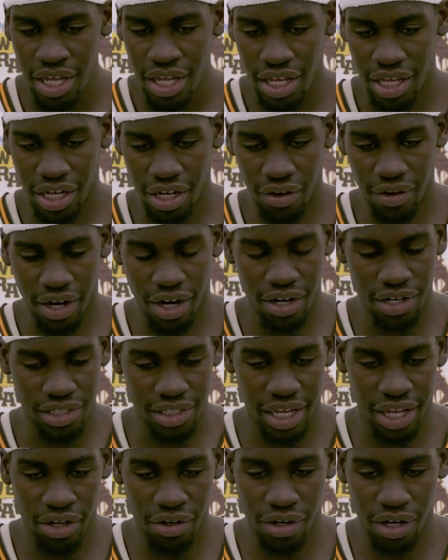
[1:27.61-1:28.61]
You know, he hurt his
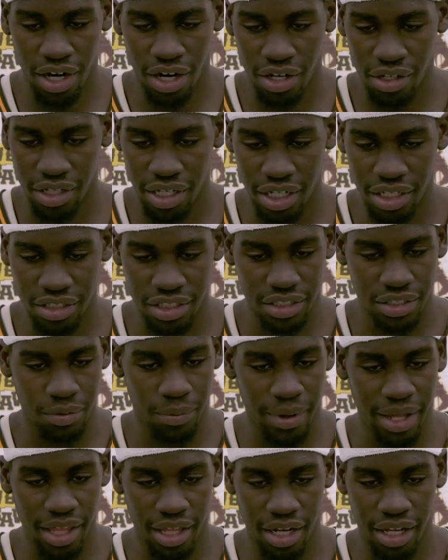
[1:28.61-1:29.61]
ankle early, and just the
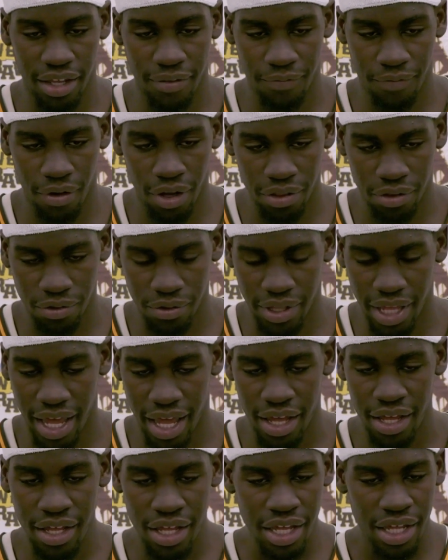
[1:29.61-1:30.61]
way that he fought through that,